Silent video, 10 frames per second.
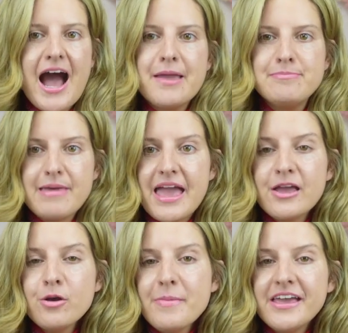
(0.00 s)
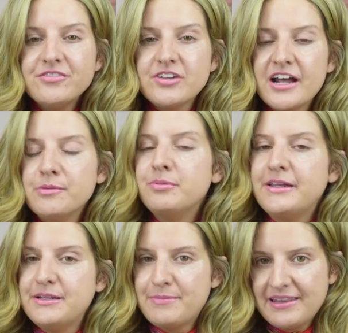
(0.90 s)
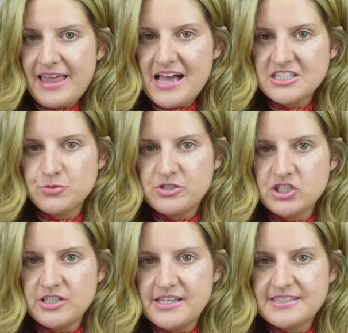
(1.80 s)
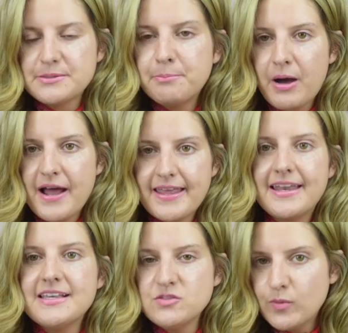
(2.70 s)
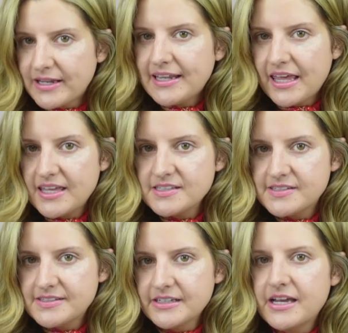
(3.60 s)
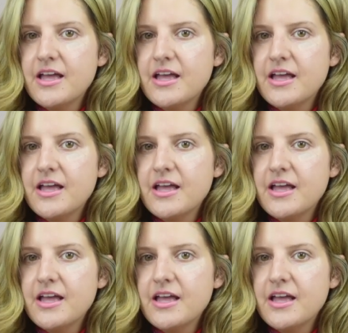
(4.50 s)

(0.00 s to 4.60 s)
I may or may have not completed my last wish list, but it is what it is.